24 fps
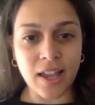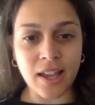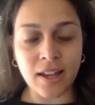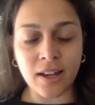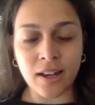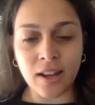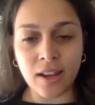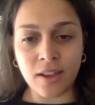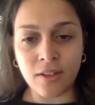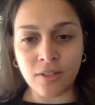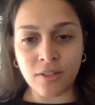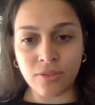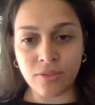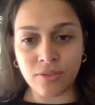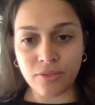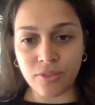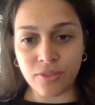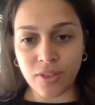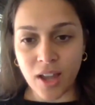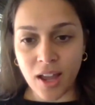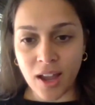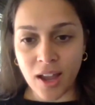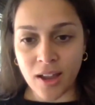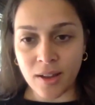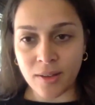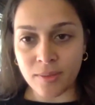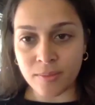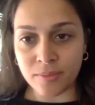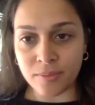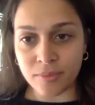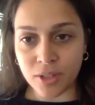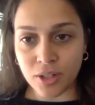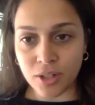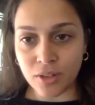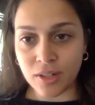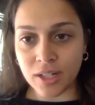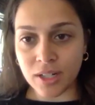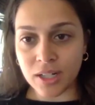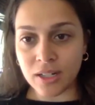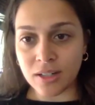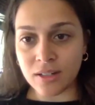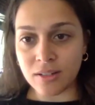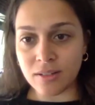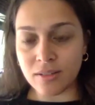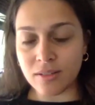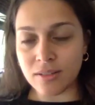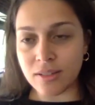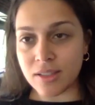And if
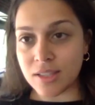Karina